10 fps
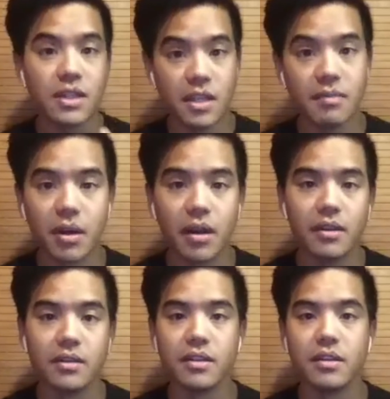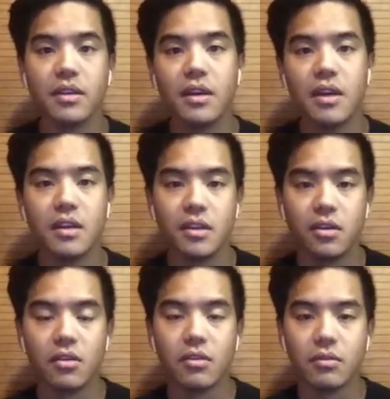team behind it, you
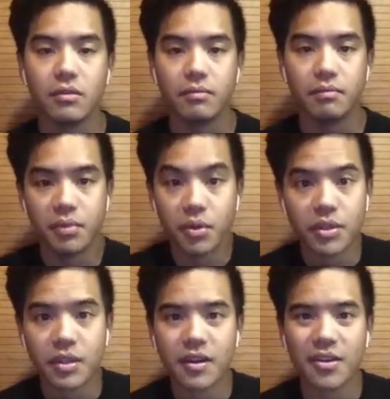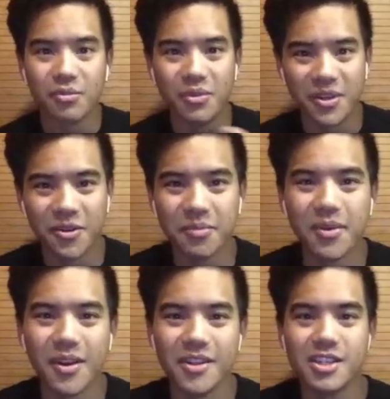know building a real
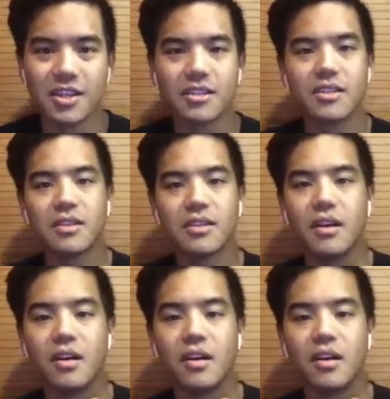project right.